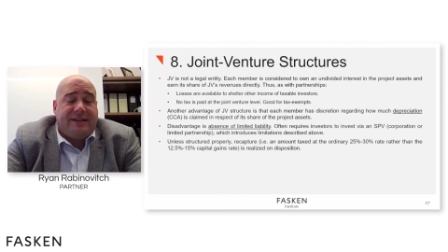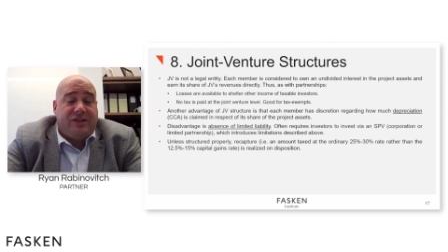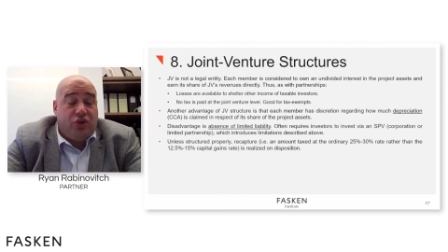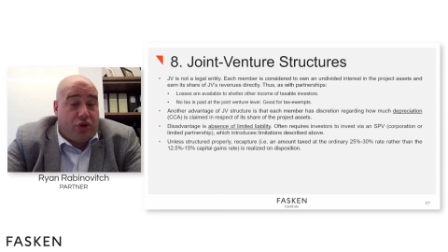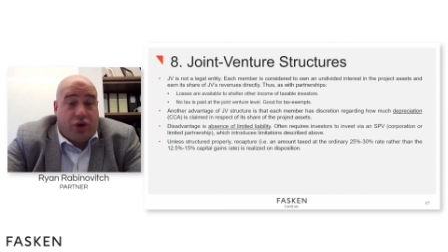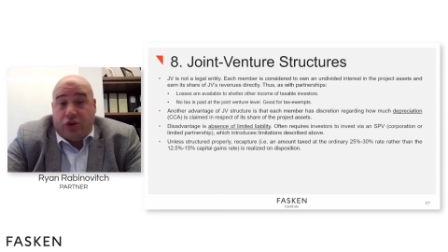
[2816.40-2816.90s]

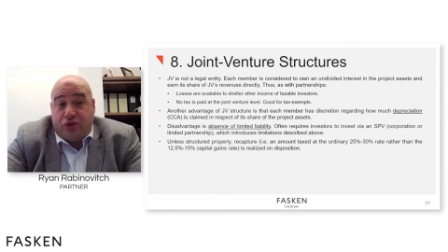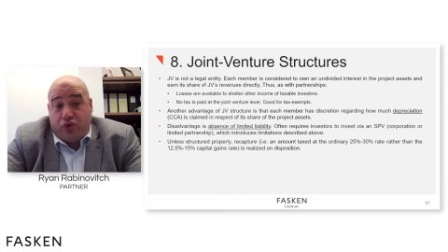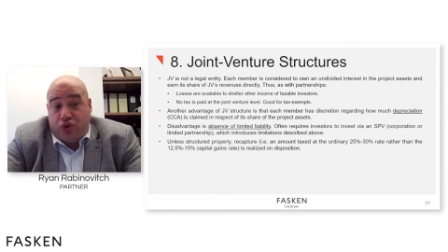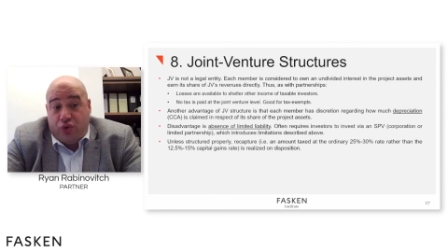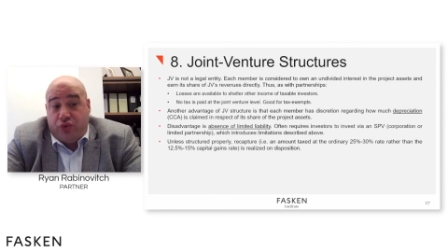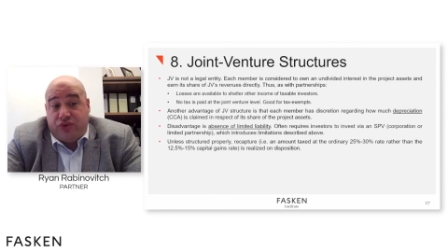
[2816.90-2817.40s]
you could also
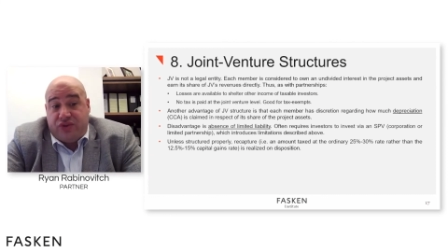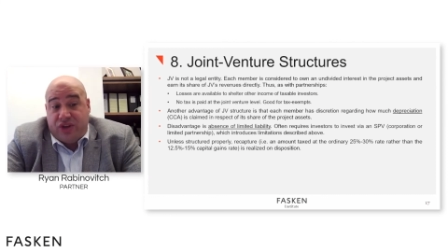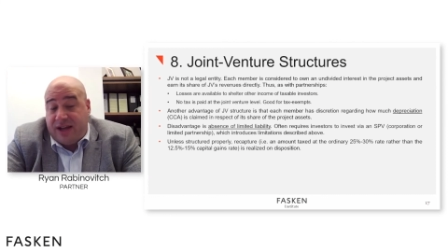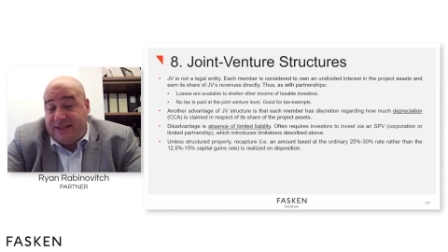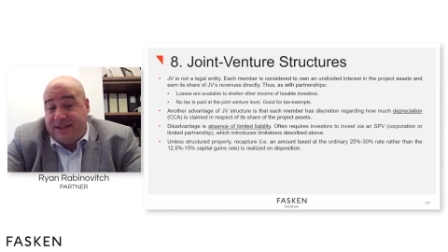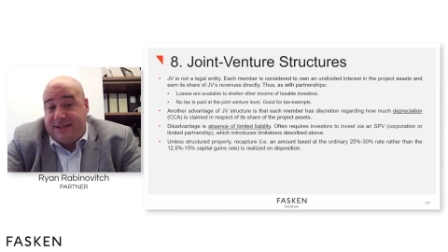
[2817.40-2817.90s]
choose
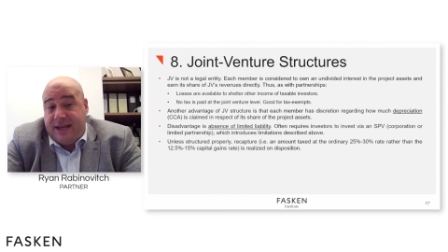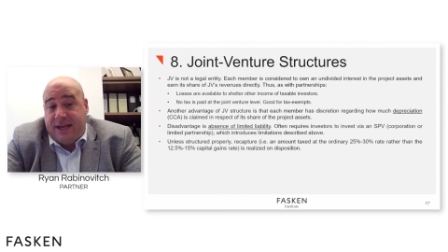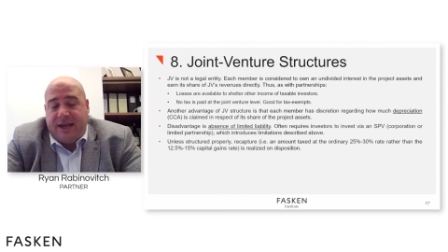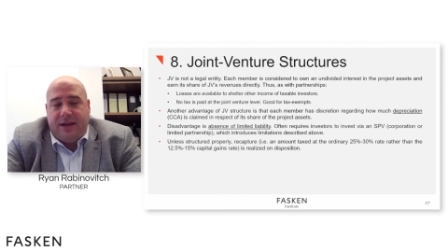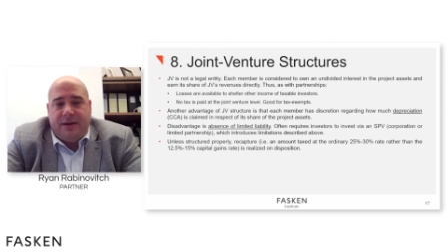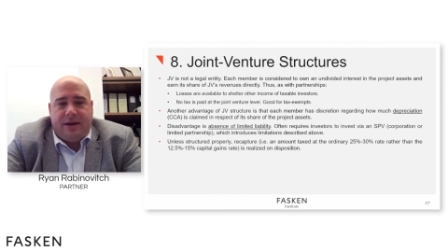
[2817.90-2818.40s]
not to
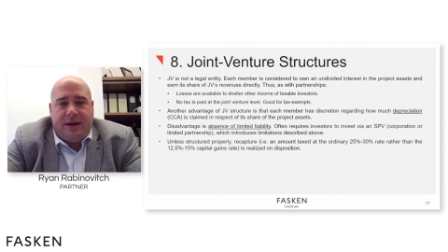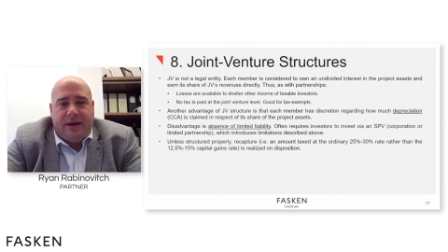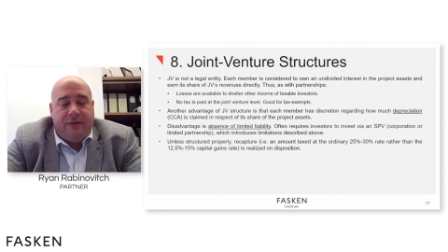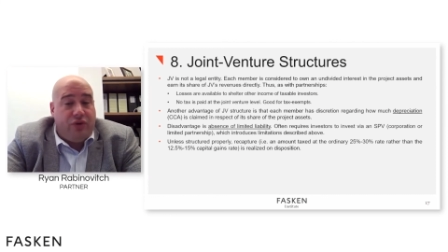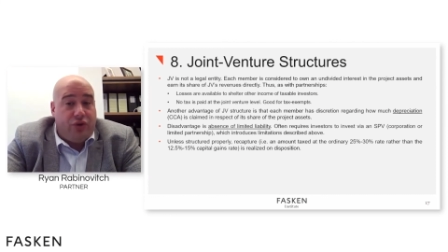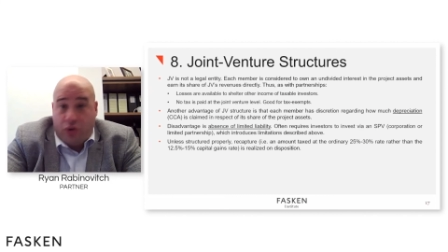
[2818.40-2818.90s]
take it
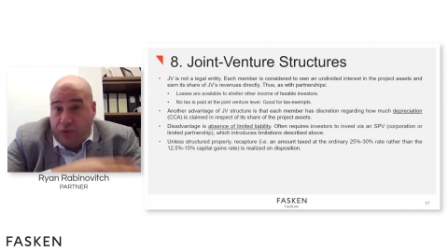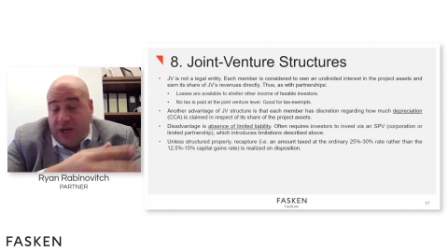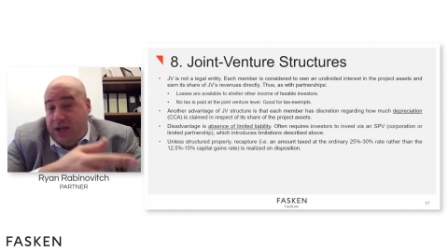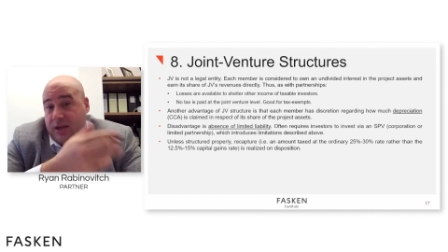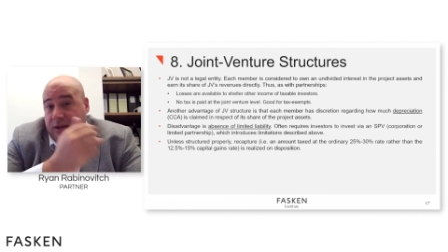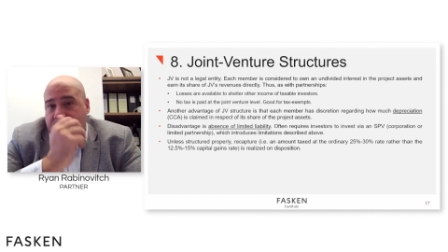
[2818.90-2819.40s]
if you don't
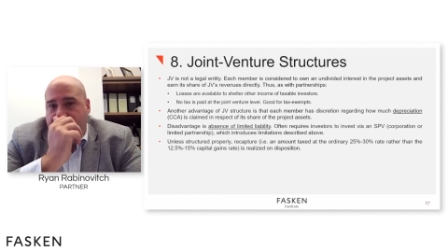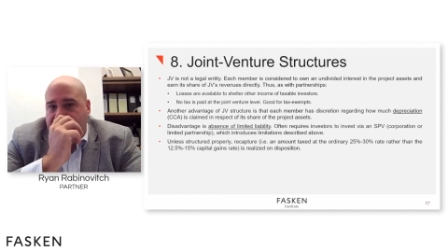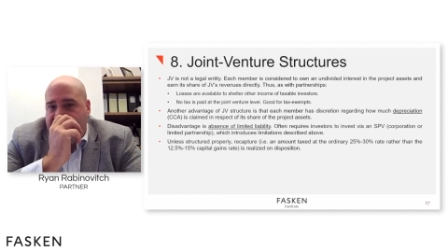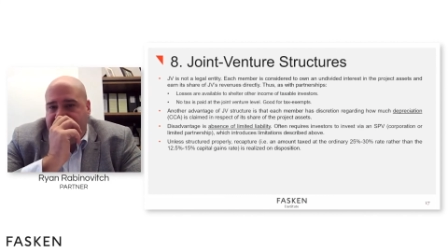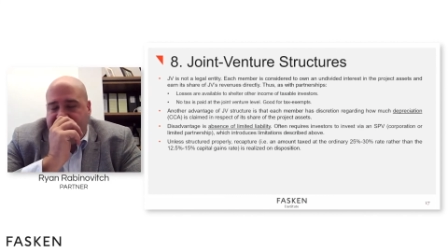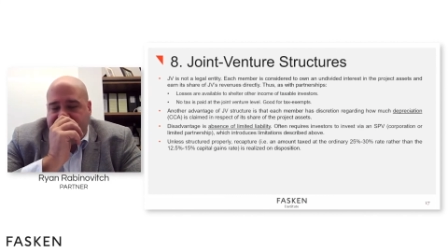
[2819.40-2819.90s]
need
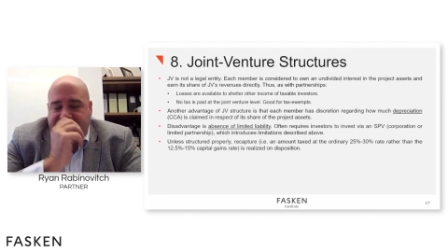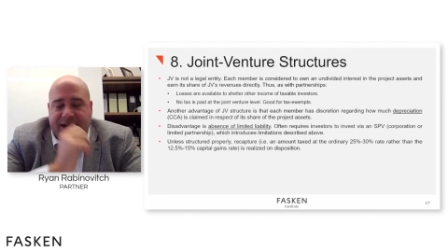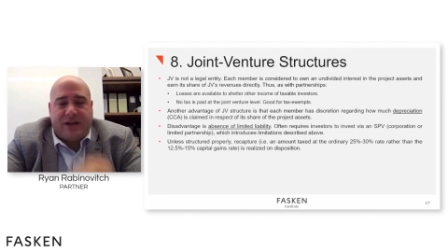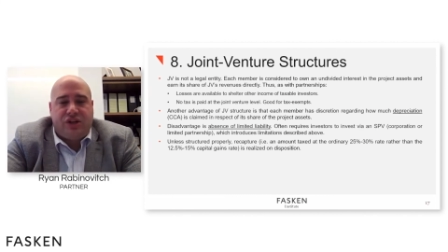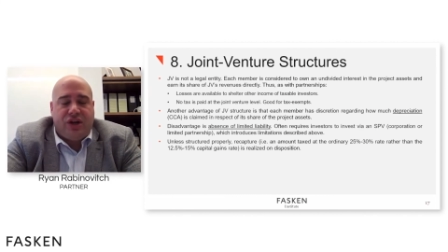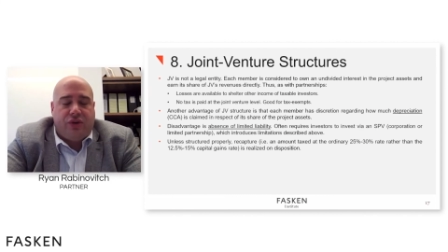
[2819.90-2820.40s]
the
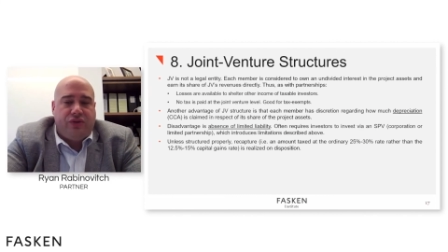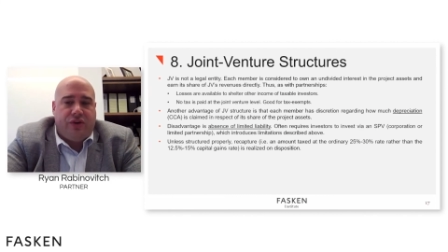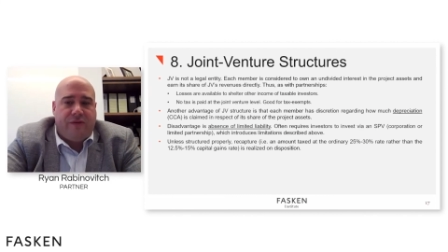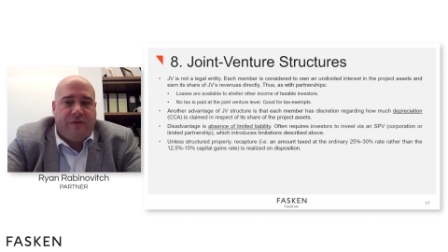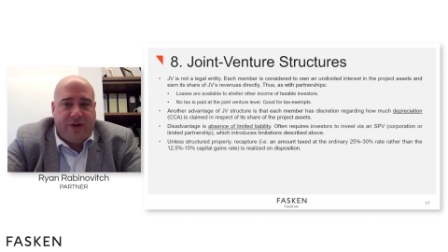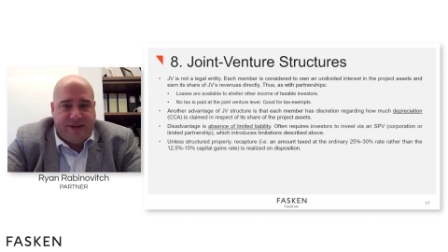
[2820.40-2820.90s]
tax
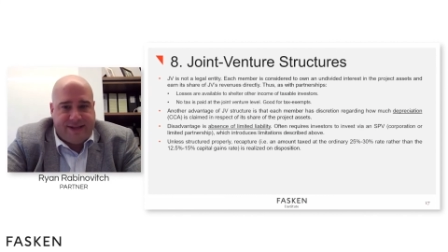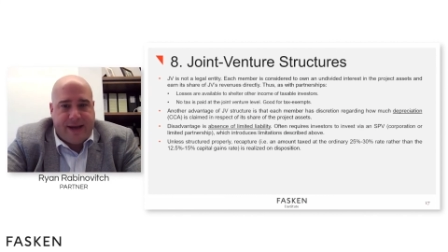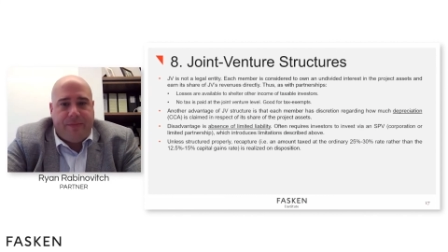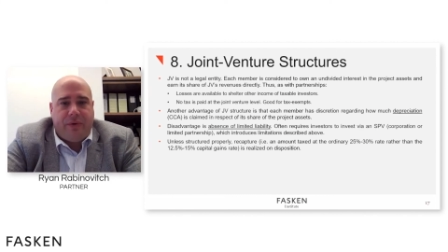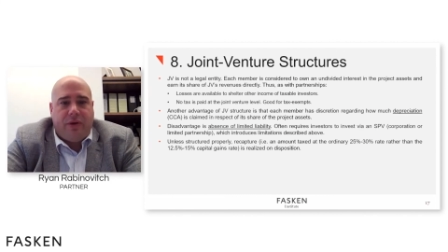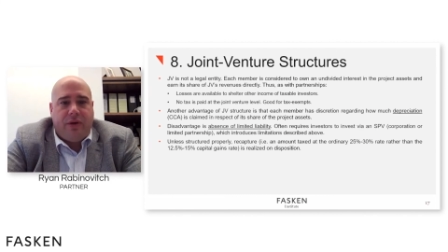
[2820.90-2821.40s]
shelter, for
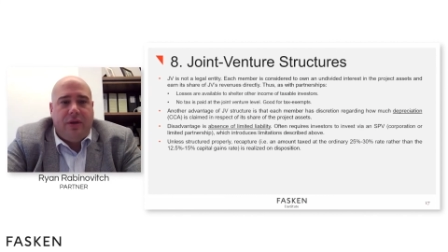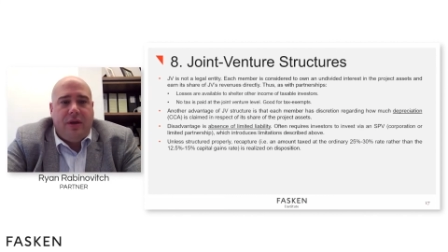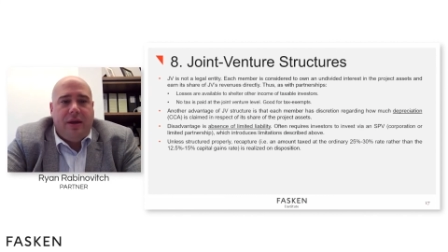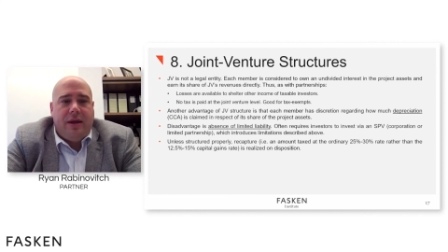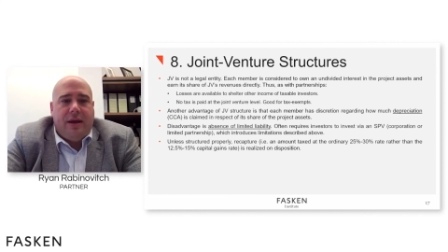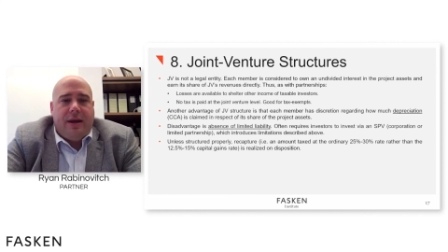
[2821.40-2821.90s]
example.
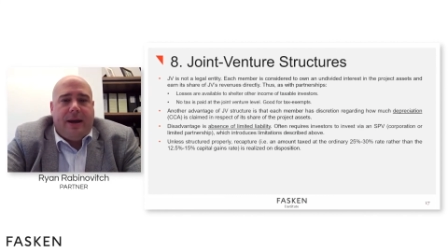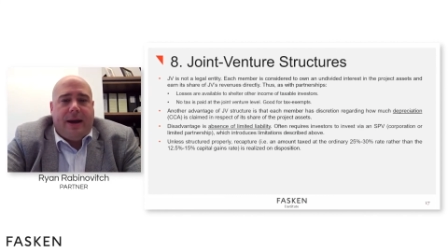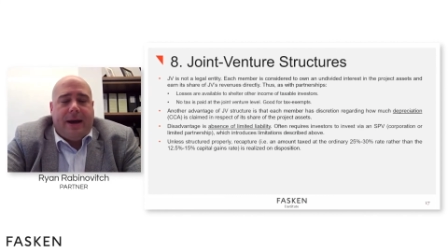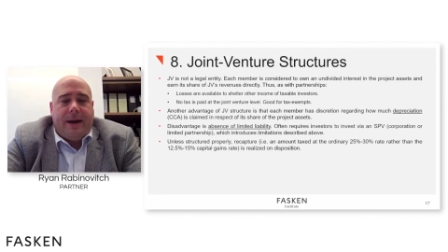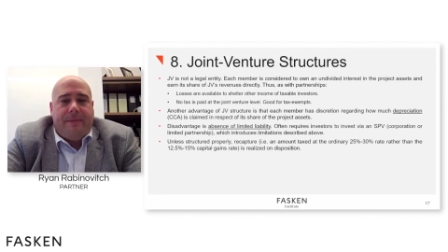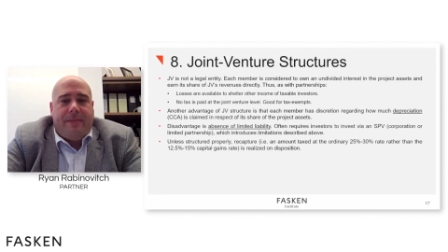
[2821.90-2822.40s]

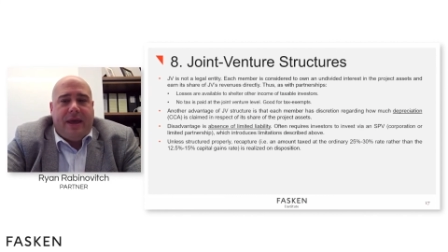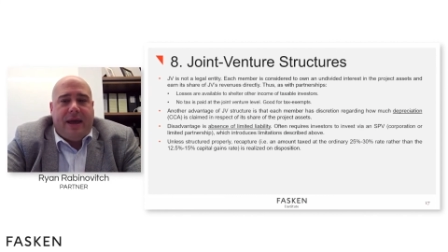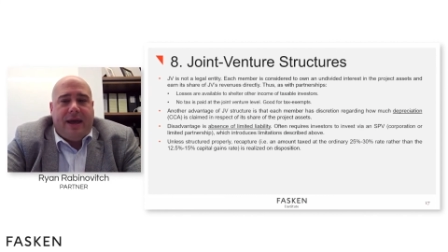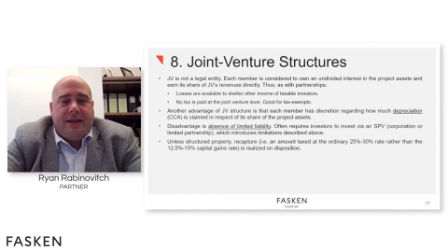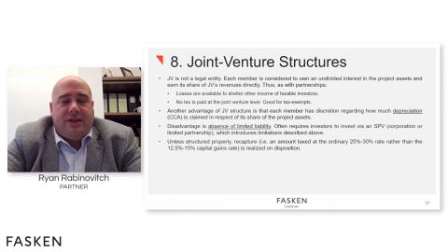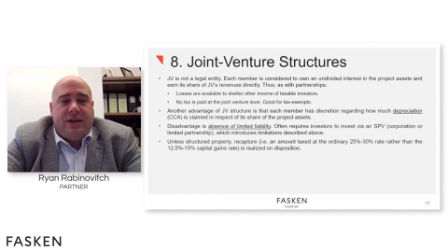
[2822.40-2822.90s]

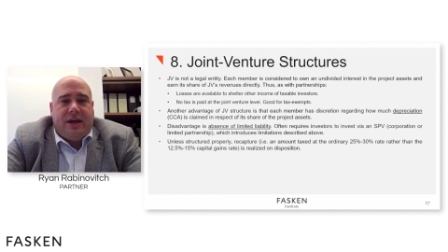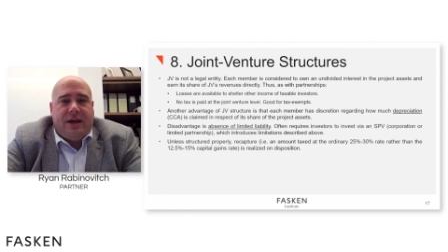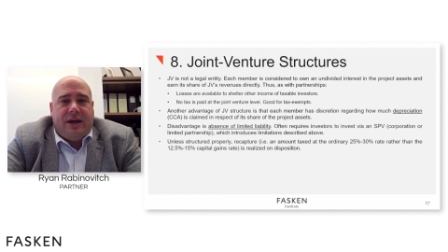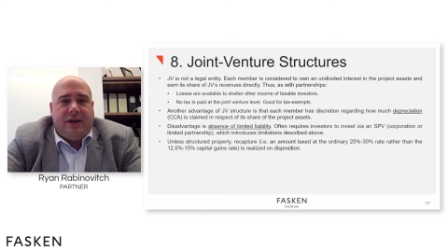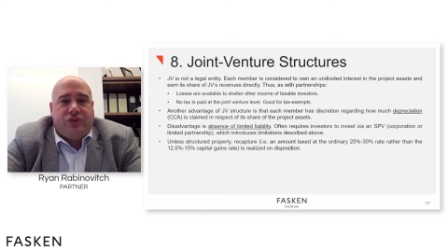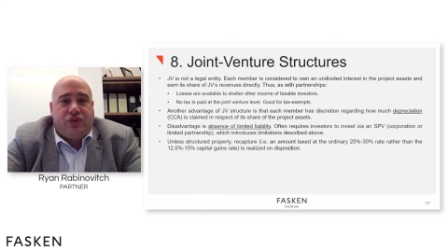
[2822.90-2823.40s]

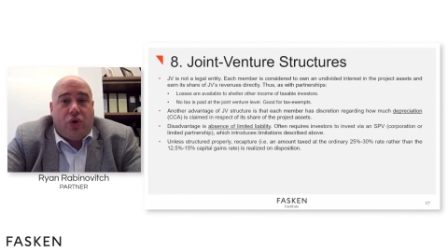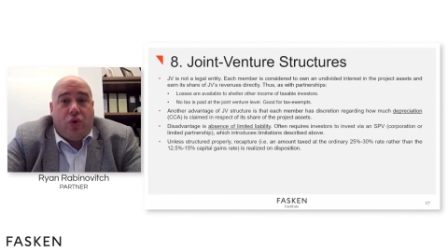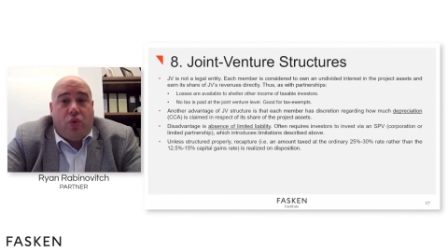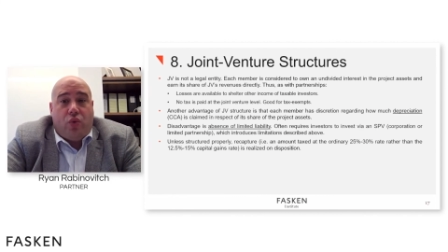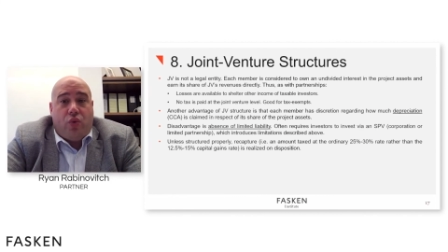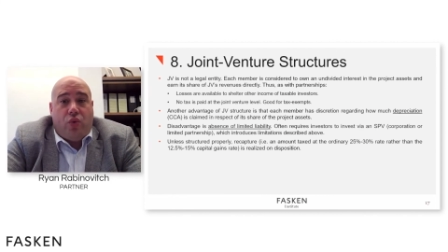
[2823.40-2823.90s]

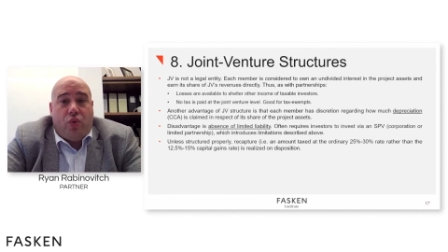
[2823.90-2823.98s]
So